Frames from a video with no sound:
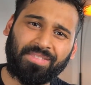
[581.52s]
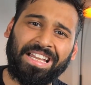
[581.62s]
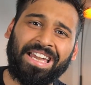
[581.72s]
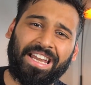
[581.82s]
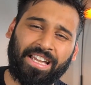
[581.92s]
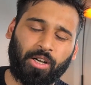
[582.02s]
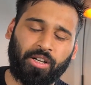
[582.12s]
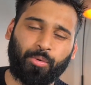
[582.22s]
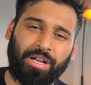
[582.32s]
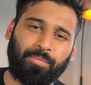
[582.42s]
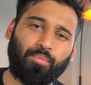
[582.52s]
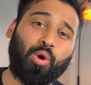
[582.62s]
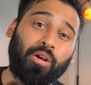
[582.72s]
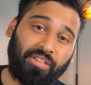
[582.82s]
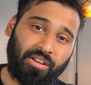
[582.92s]
and I can create
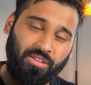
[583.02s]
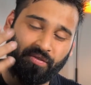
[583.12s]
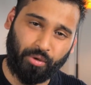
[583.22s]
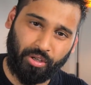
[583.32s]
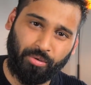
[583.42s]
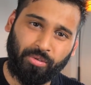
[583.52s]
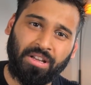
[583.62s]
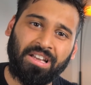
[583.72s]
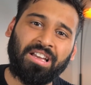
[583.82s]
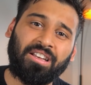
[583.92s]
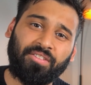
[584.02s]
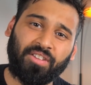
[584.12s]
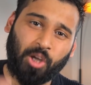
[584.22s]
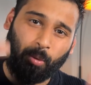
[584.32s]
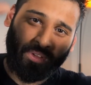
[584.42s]
more videos for you. Leave a
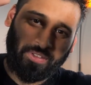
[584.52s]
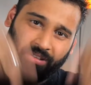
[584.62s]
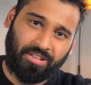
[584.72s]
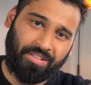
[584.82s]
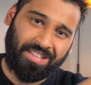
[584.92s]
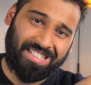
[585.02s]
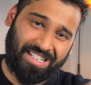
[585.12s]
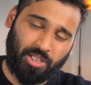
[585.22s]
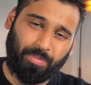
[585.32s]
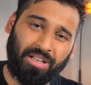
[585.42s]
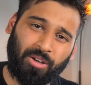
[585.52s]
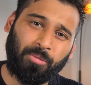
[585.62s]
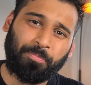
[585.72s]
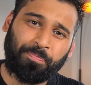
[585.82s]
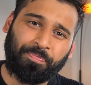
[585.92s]
comment in the section below.